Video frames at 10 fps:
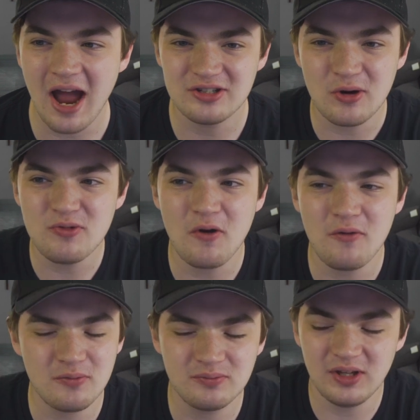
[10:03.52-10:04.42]
I don't
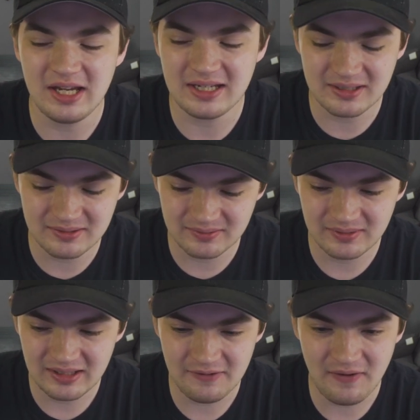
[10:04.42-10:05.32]
know, like,
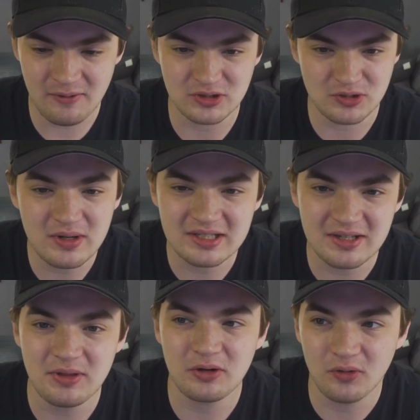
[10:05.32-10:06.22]
if I was doing
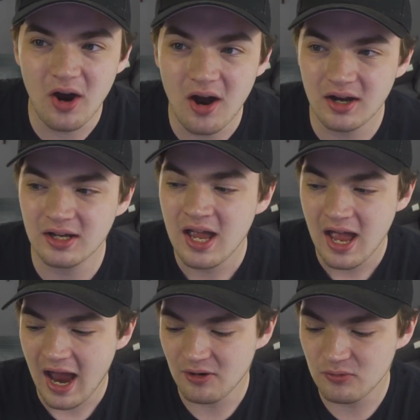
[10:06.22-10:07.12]
something wrong.
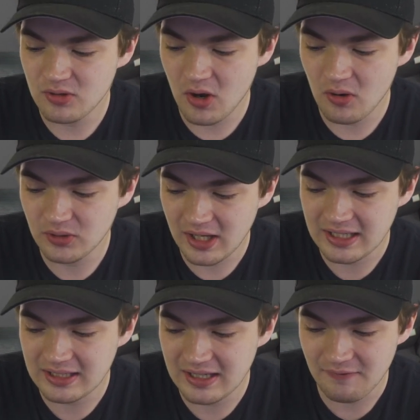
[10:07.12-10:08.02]
I don't know,
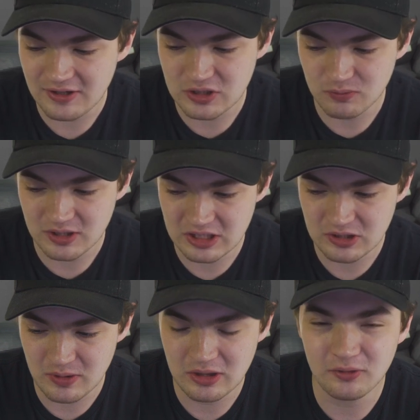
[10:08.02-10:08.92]
like, if I just wasn't
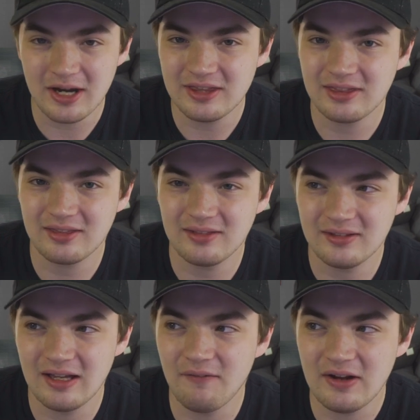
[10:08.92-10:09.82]
doing
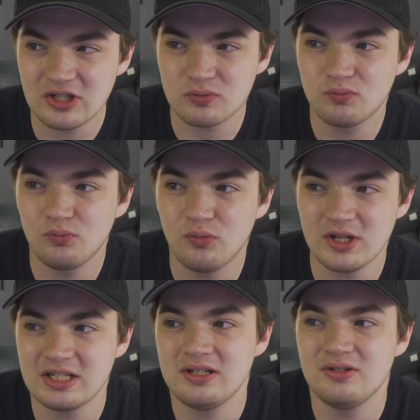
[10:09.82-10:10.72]
if I just
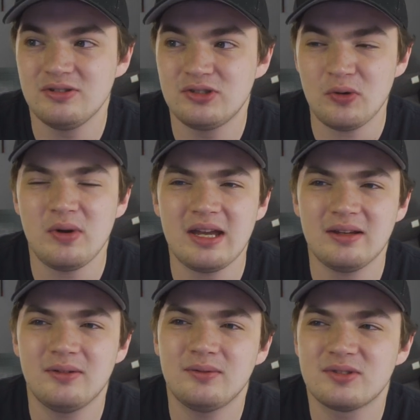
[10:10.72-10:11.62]
wasn't
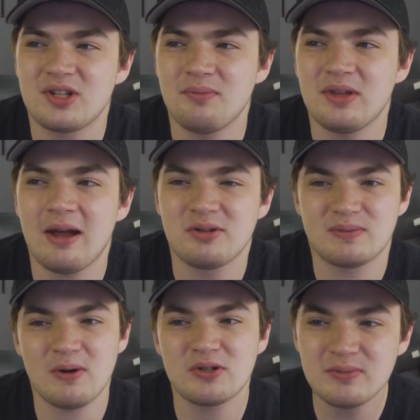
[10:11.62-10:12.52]
doing something I was
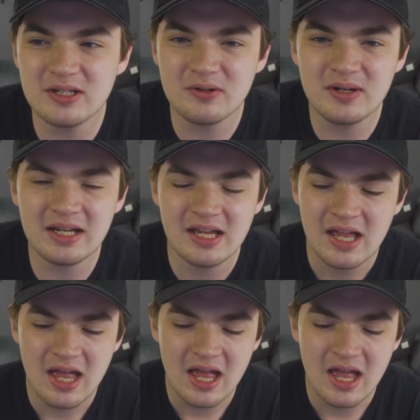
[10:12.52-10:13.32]
supposed to be doing.